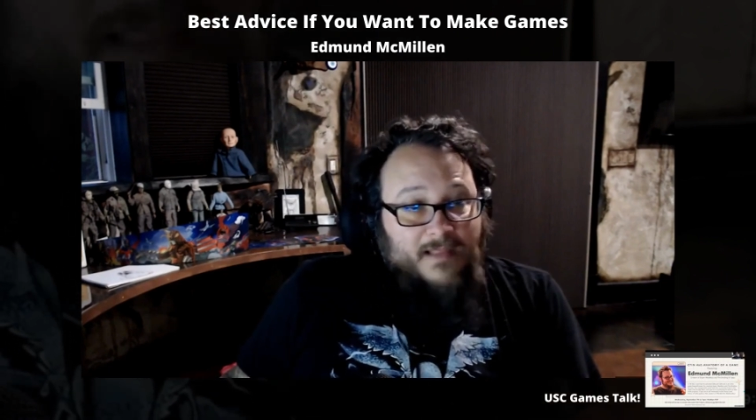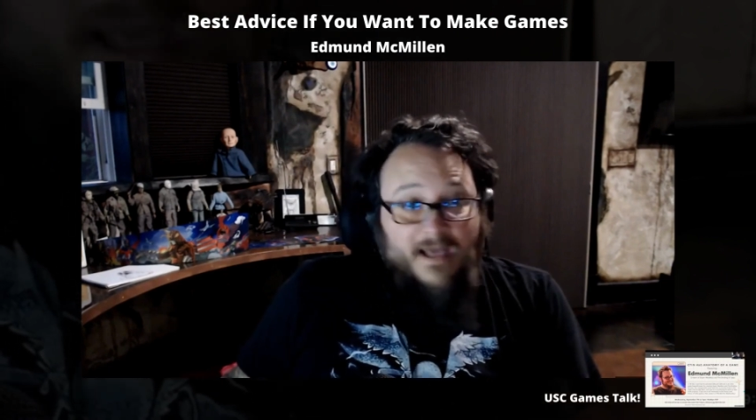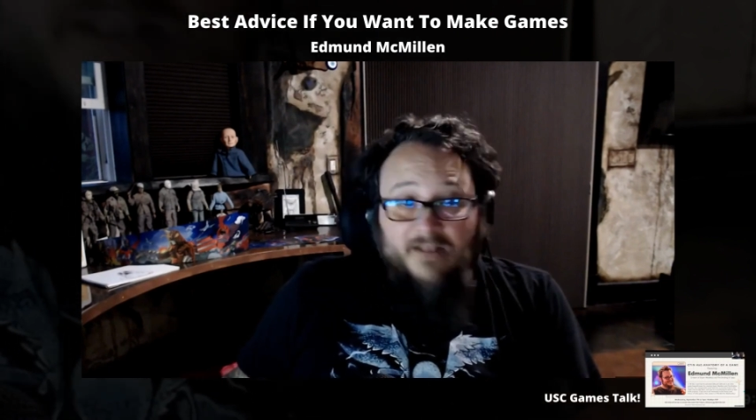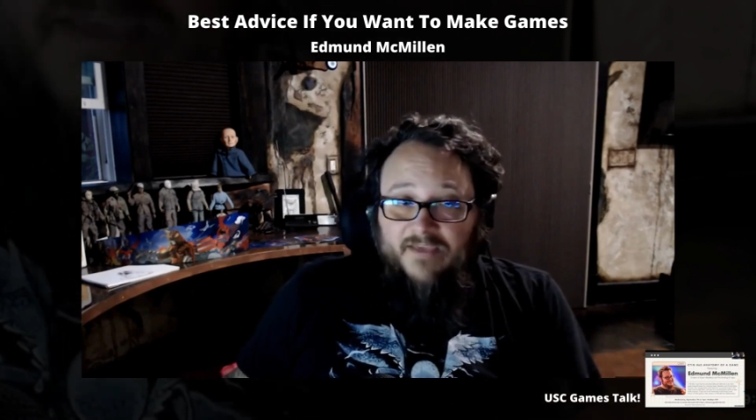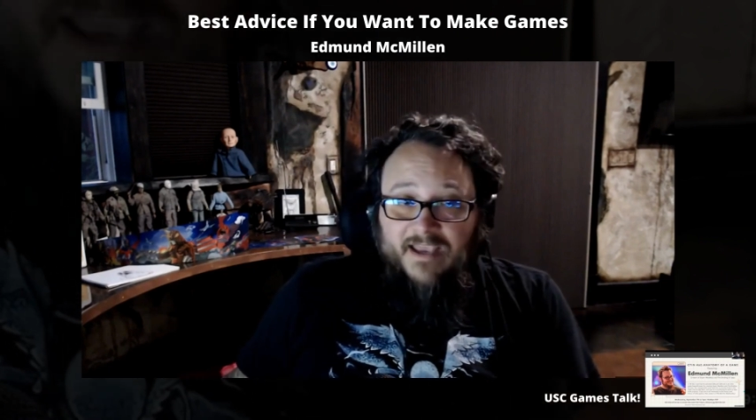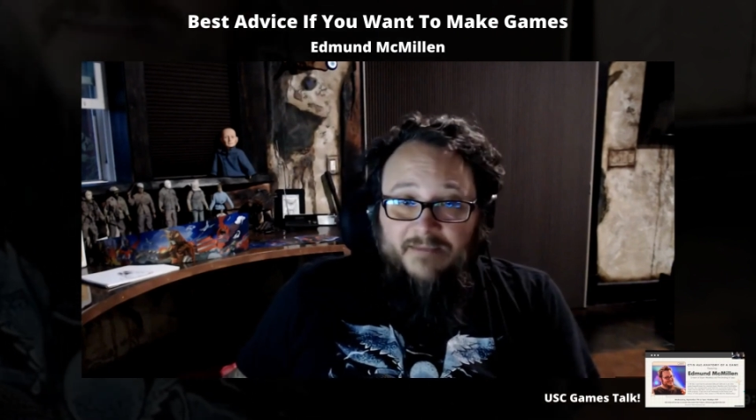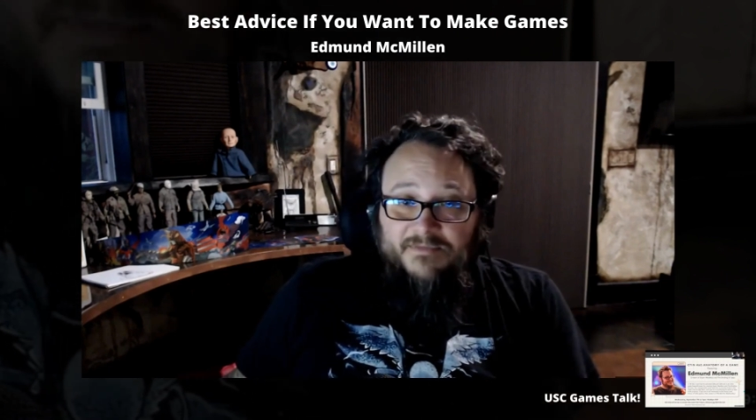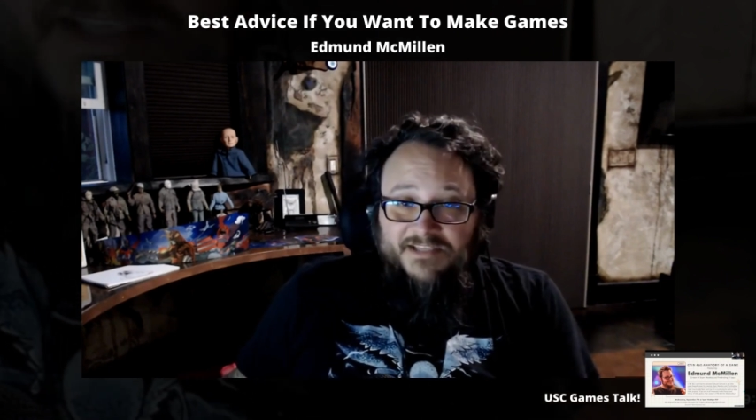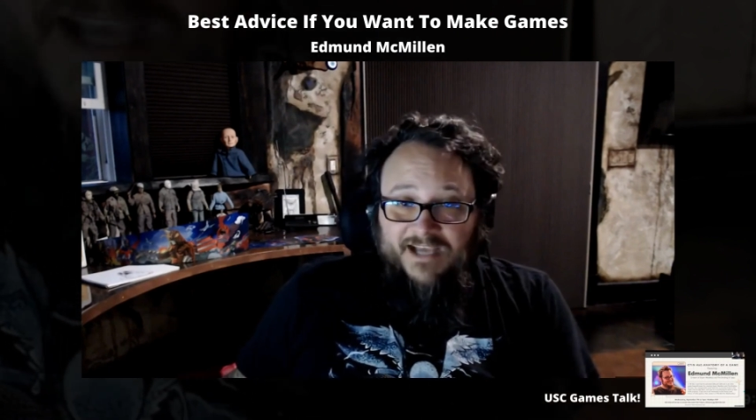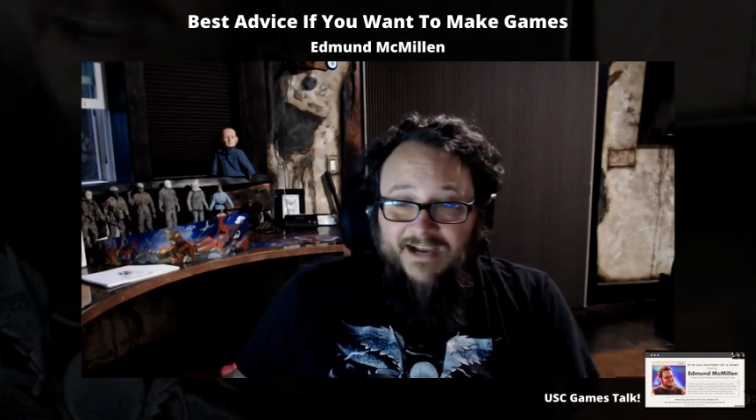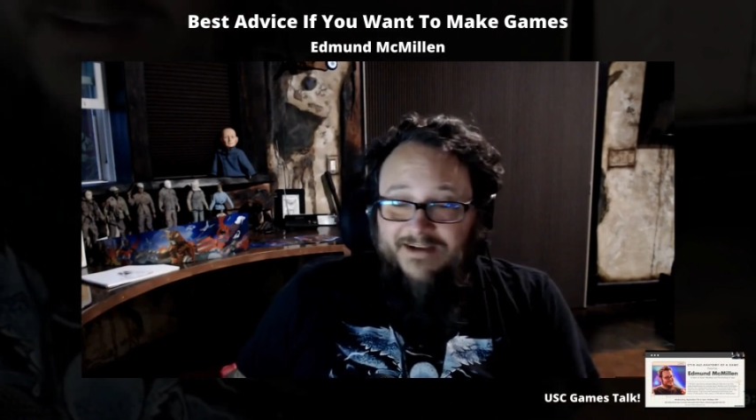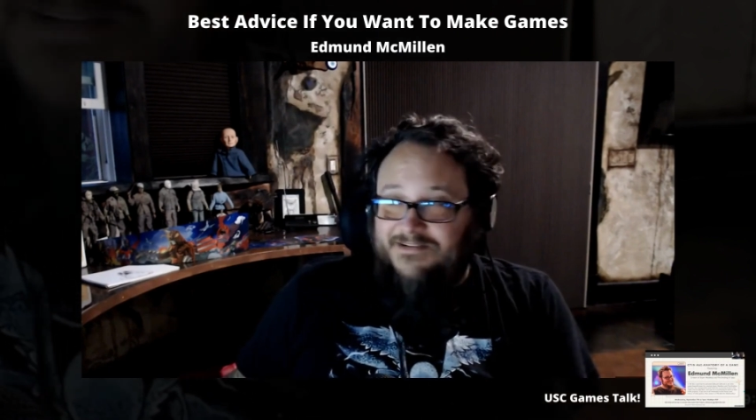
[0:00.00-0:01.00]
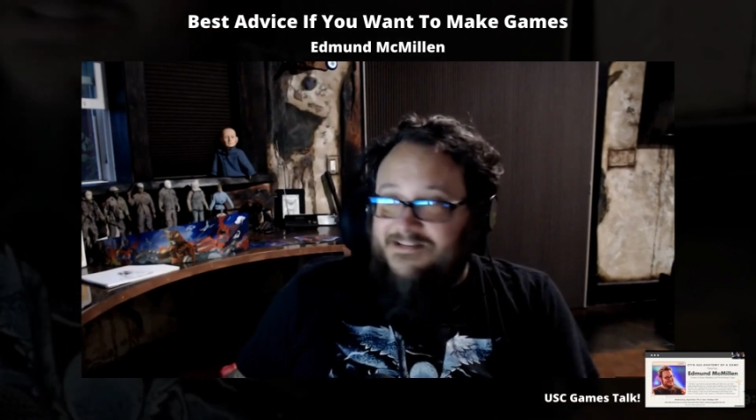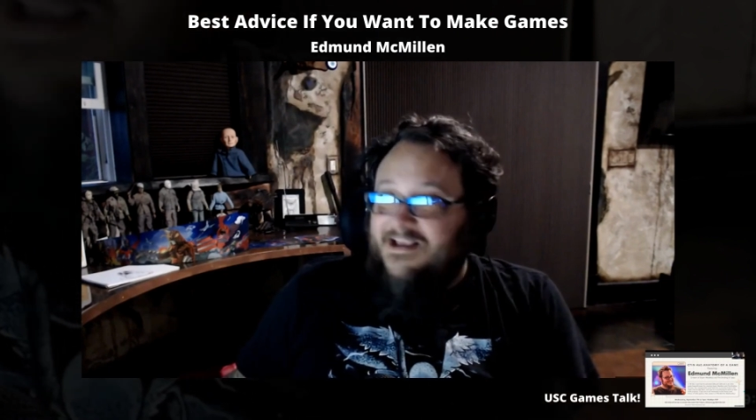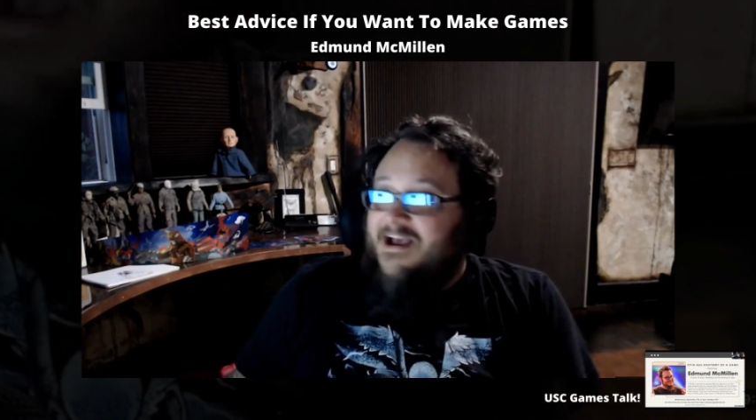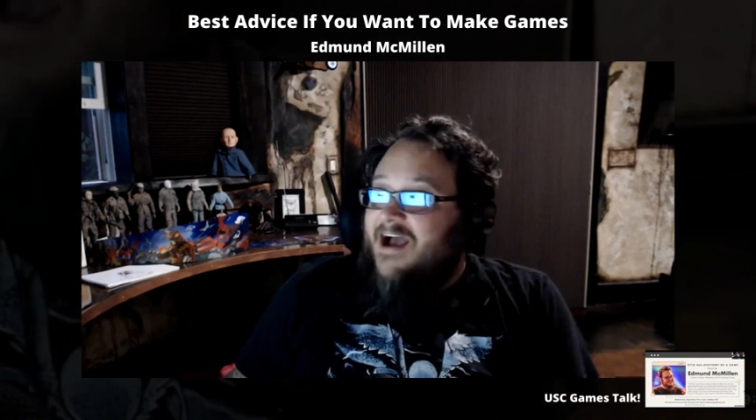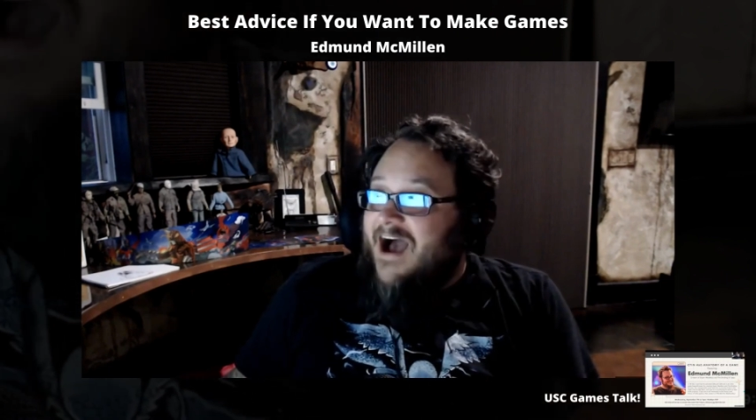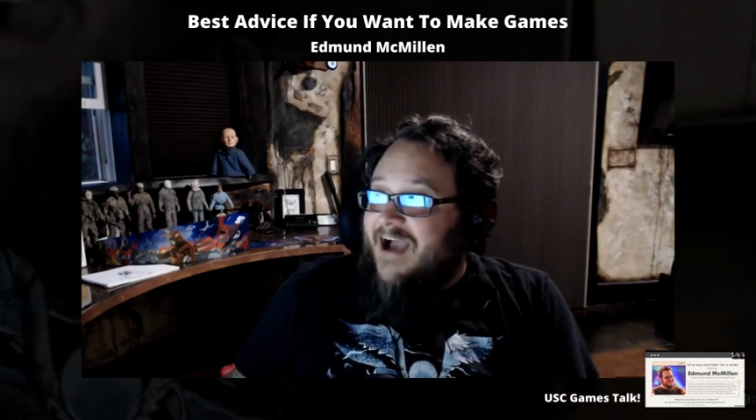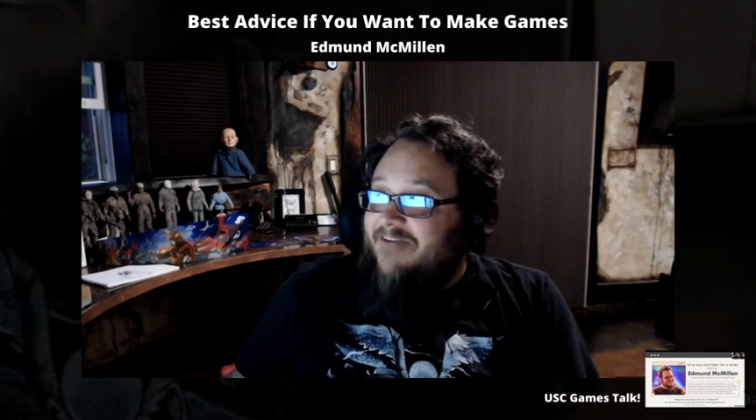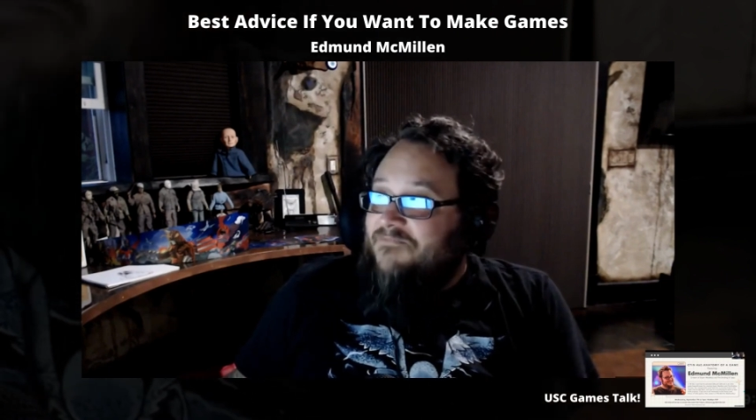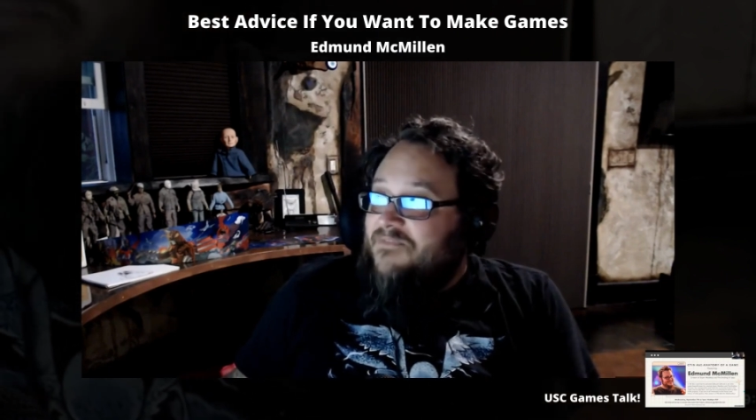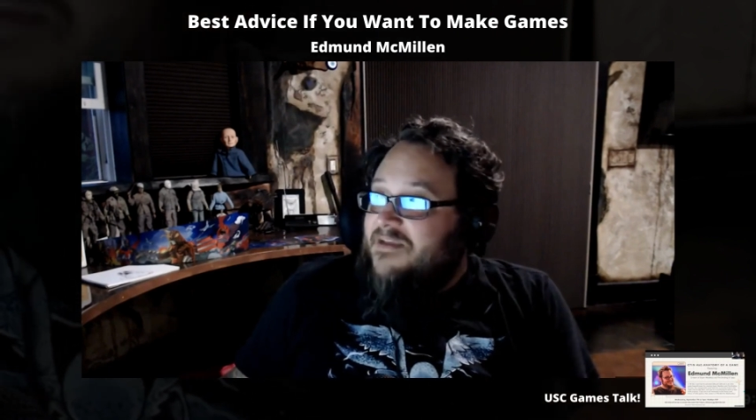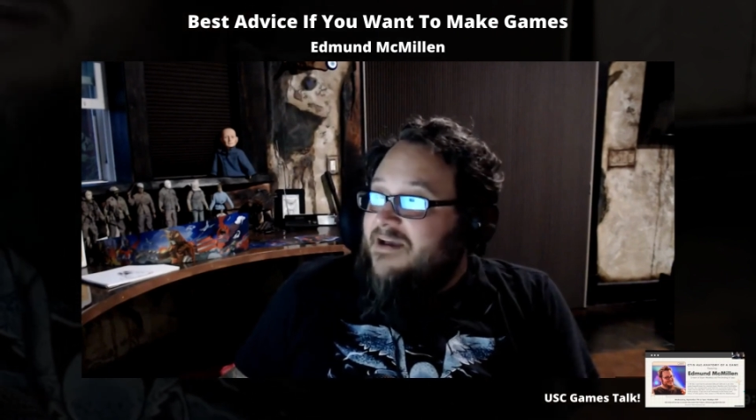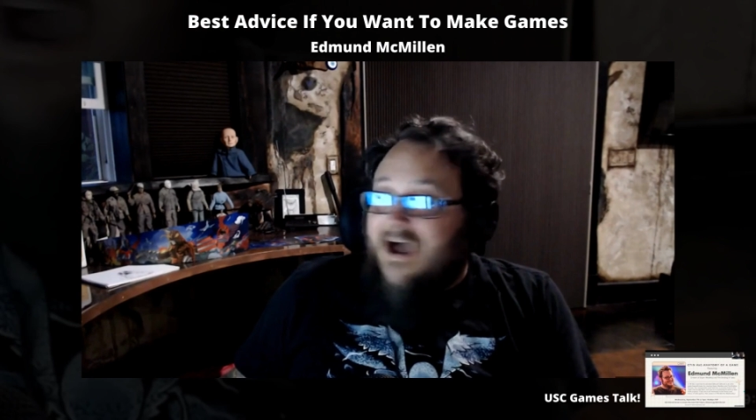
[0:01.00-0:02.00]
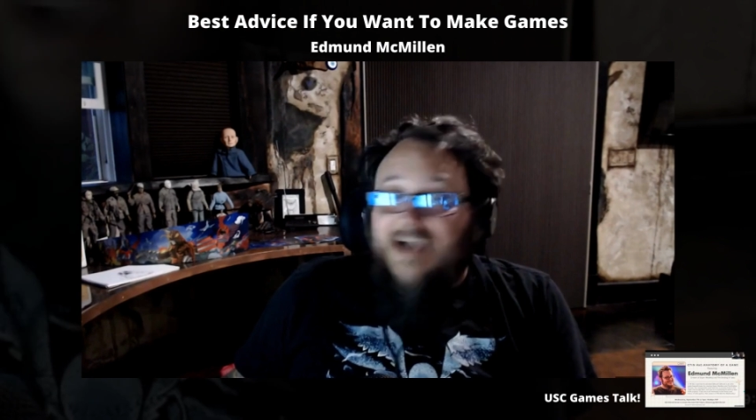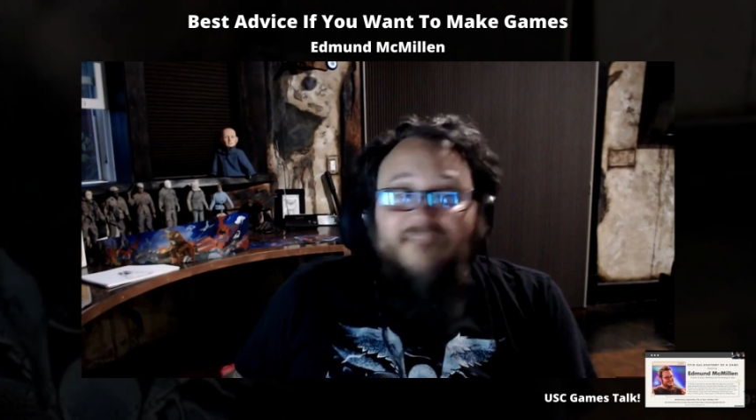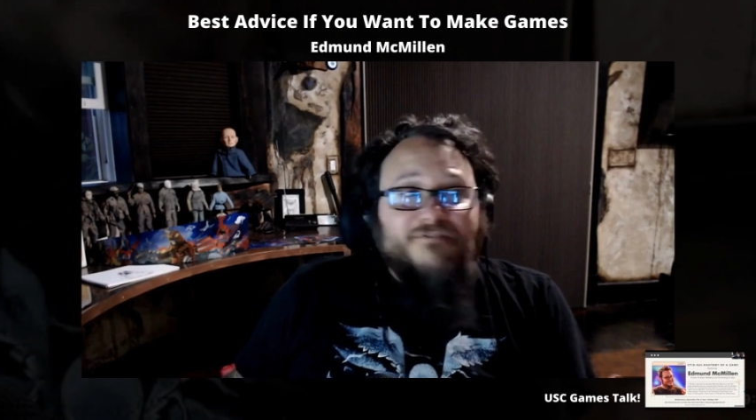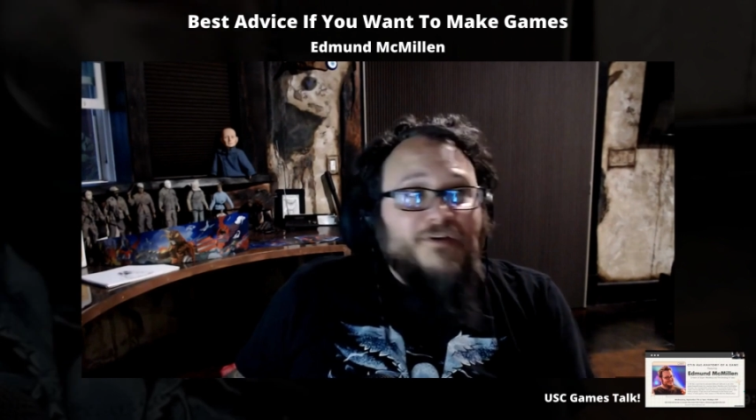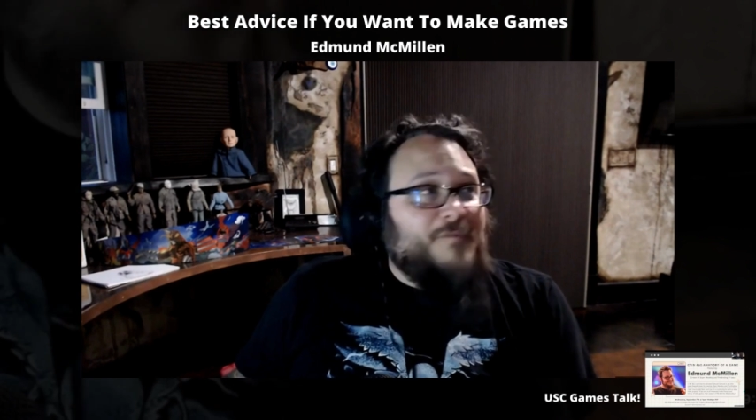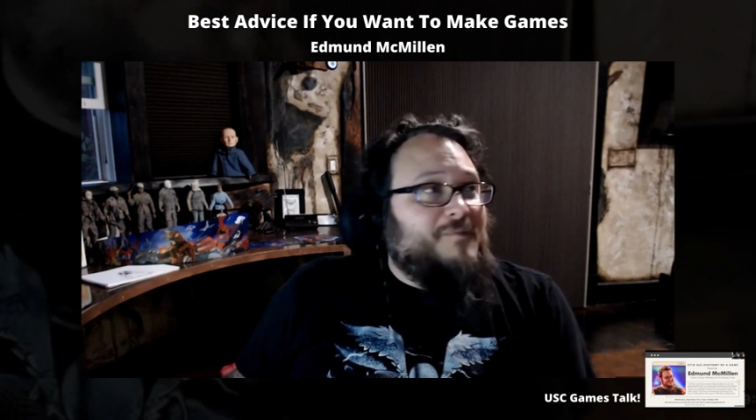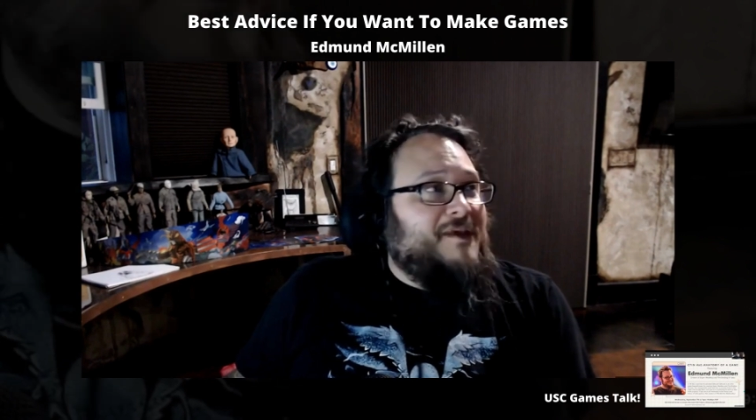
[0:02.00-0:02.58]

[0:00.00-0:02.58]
game designers, I've known